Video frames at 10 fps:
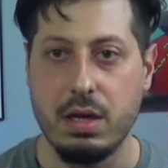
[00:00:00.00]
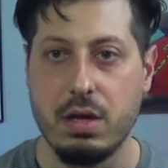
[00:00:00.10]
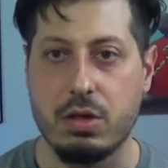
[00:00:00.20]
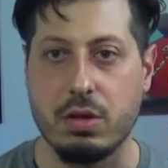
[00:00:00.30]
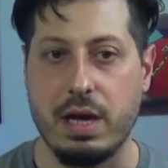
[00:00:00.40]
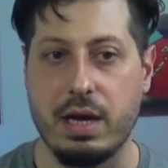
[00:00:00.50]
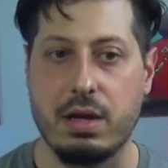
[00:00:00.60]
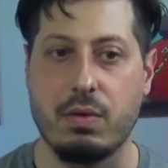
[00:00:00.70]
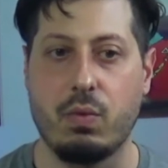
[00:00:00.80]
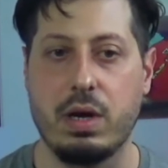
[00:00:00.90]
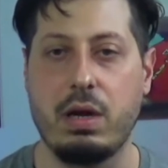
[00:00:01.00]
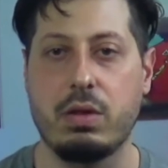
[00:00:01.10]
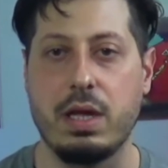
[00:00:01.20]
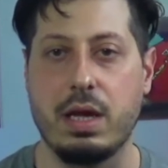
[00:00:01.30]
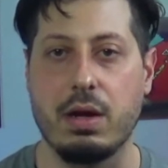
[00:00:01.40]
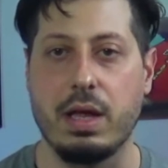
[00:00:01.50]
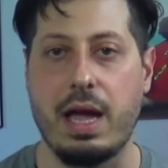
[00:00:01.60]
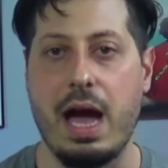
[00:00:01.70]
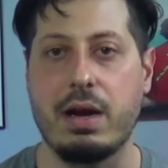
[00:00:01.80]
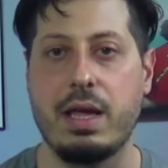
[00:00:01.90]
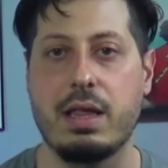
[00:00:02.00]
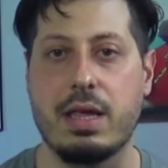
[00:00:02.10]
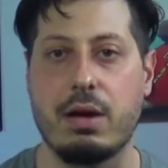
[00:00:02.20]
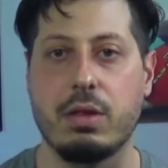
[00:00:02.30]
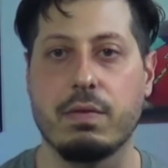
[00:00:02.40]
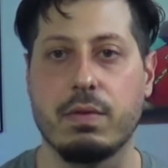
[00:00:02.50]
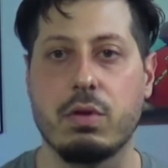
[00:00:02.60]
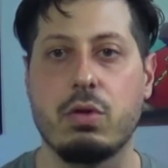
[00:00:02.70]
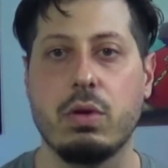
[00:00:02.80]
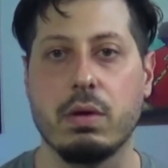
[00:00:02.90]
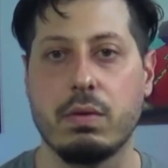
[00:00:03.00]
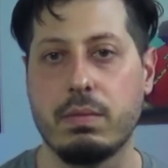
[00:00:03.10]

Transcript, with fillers: So like, what do you think, like, how do they sound different to you?